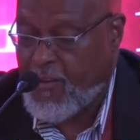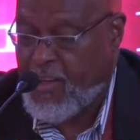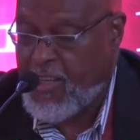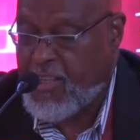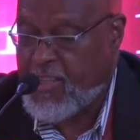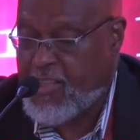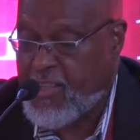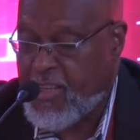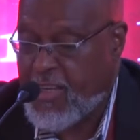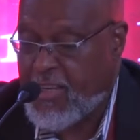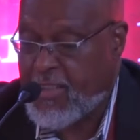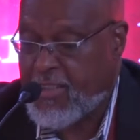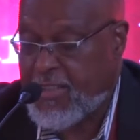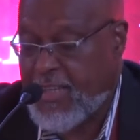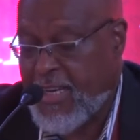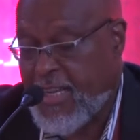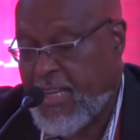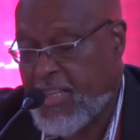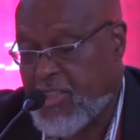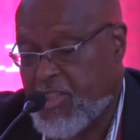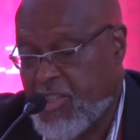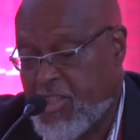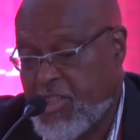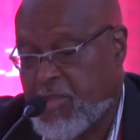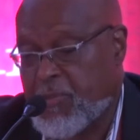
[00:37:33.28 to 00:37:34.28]
these
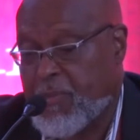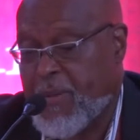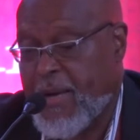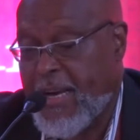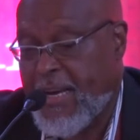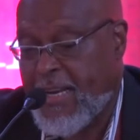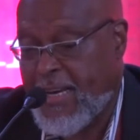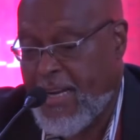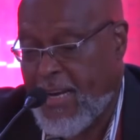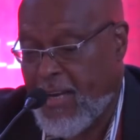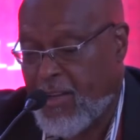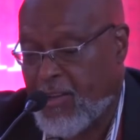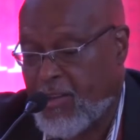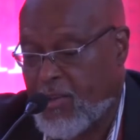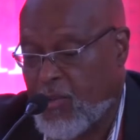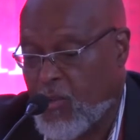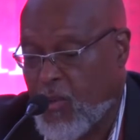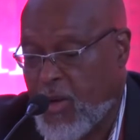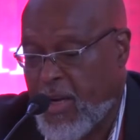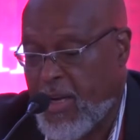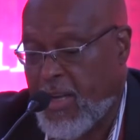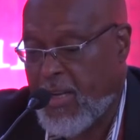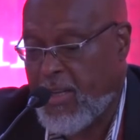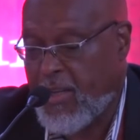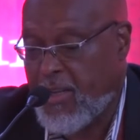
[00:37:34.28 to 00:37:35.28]
technologies pan out the
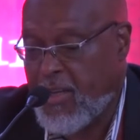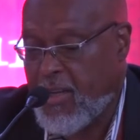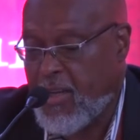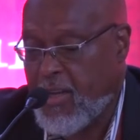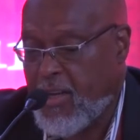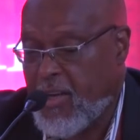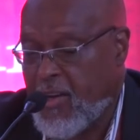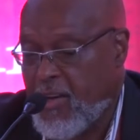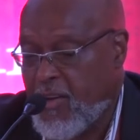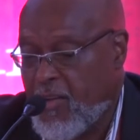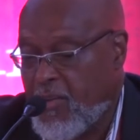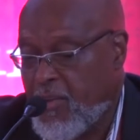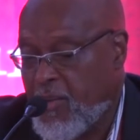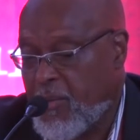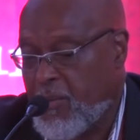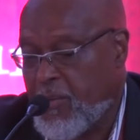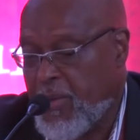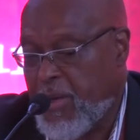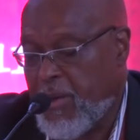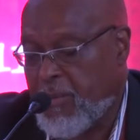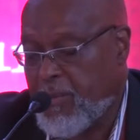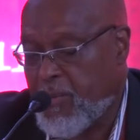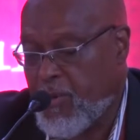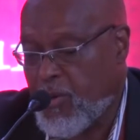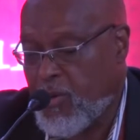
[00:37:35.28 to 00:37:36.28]
way the
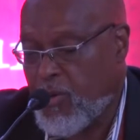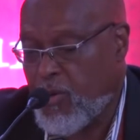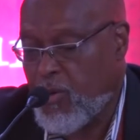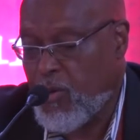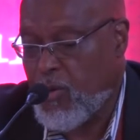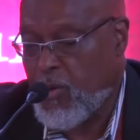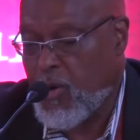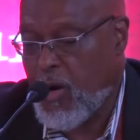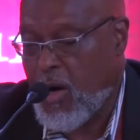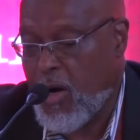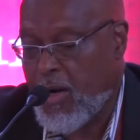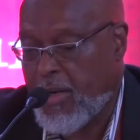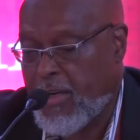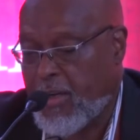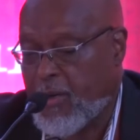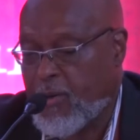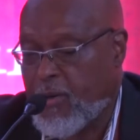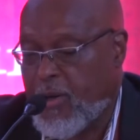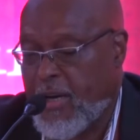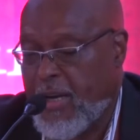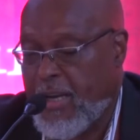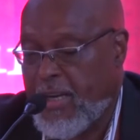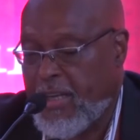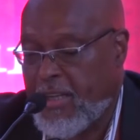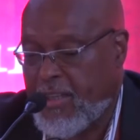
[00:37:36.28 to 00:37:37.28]
people who are
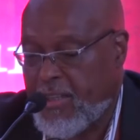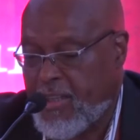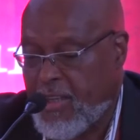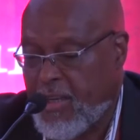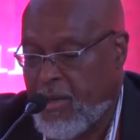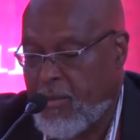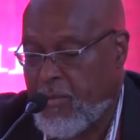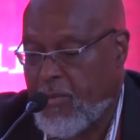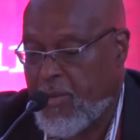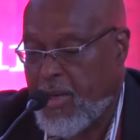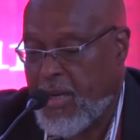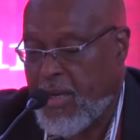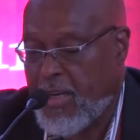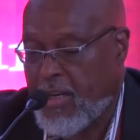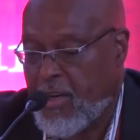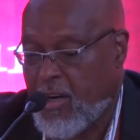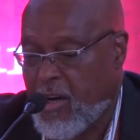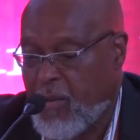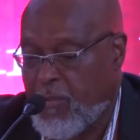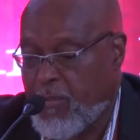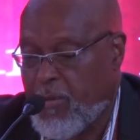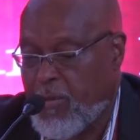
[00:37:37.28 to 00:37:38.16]
creating them and are